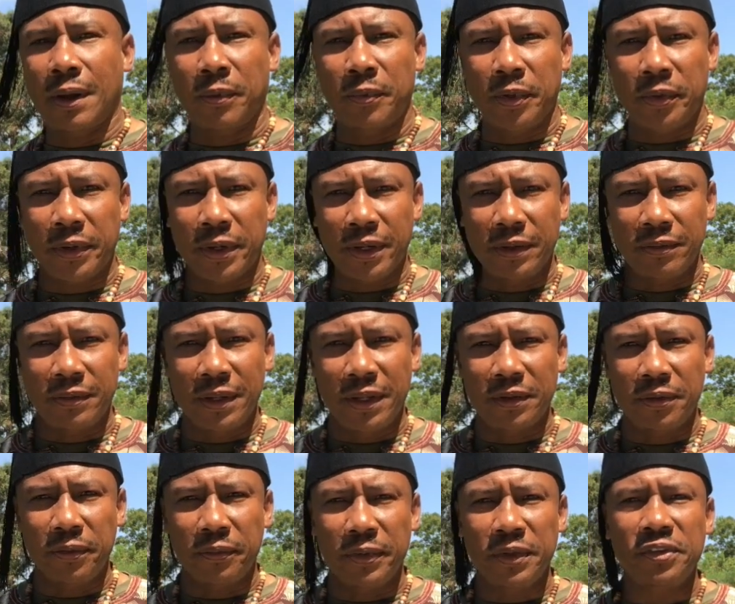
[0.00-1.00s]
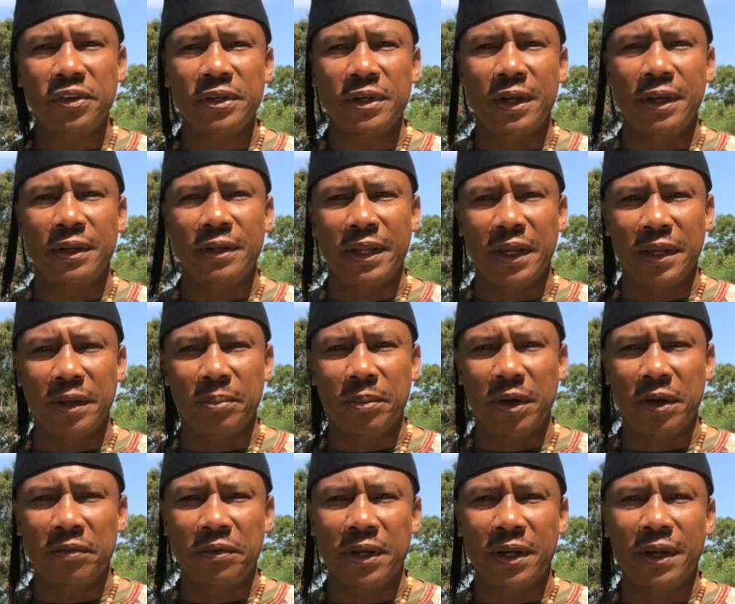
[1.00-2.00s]
America is not the original name
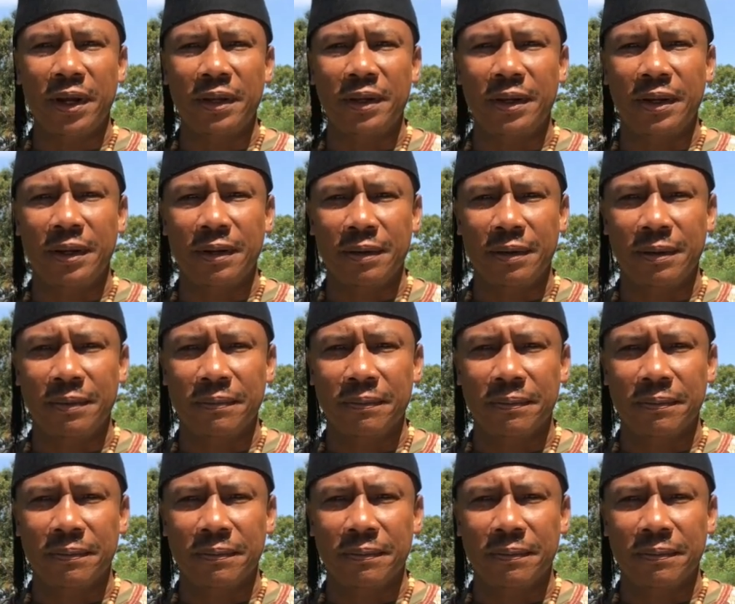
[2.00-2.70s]
of the continent.